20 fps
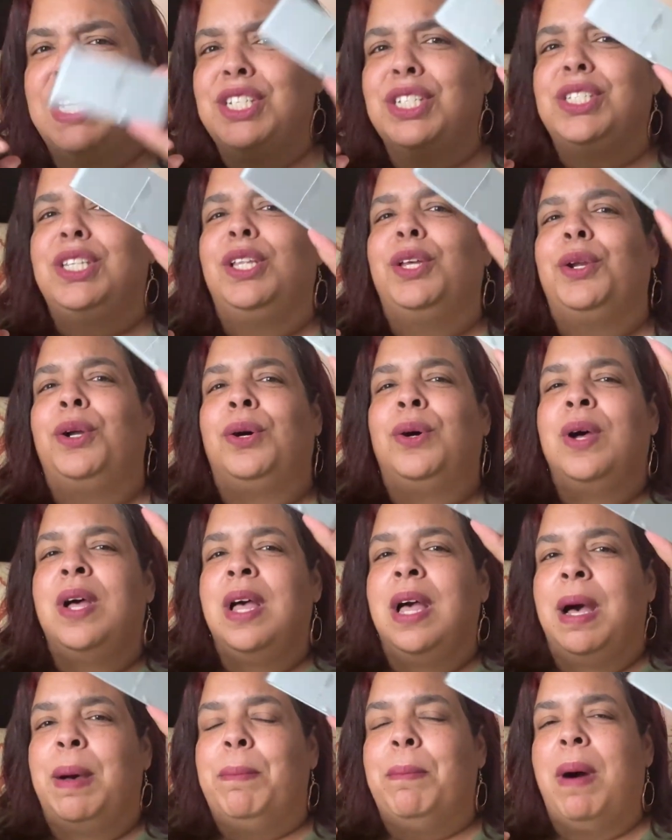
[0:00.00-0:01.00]
just a little
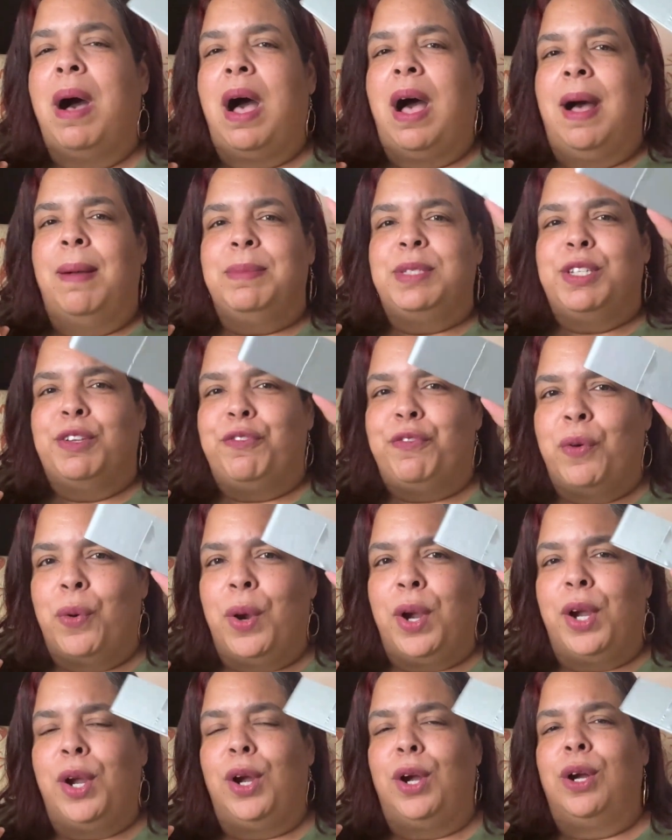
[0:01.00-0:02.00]
mom to 4
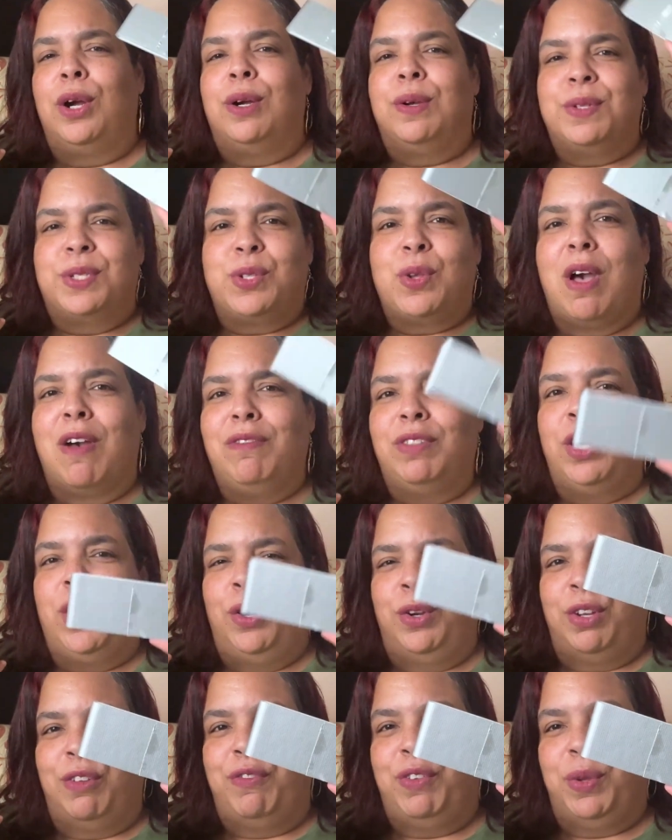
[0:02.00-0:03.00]
girls, so I've
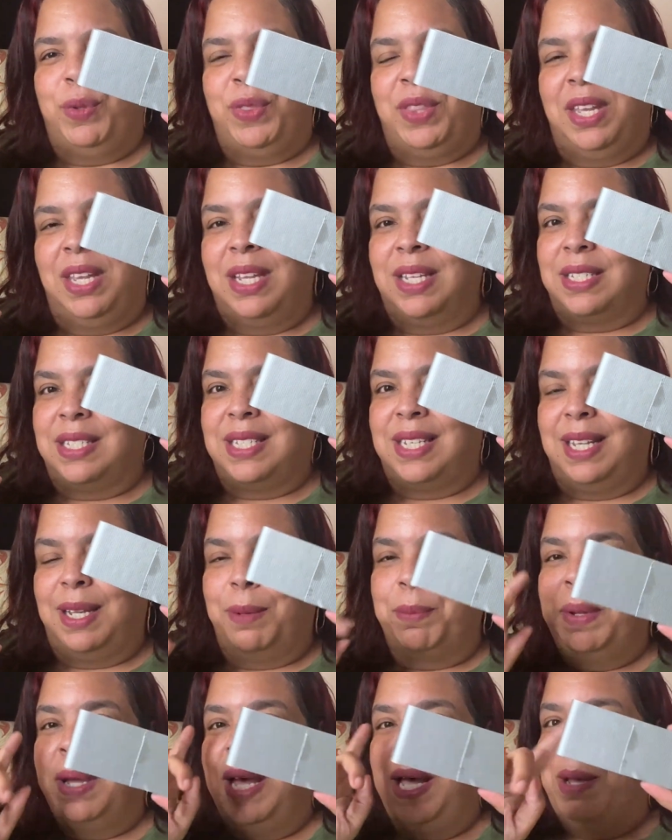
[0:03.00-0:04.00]
learned a few things too,
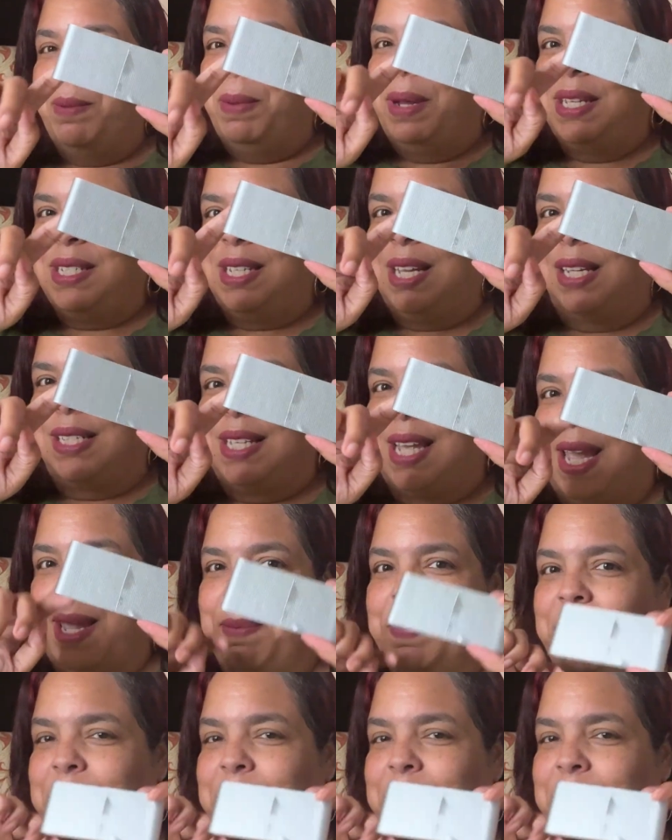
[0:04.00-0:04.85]
but duct tape.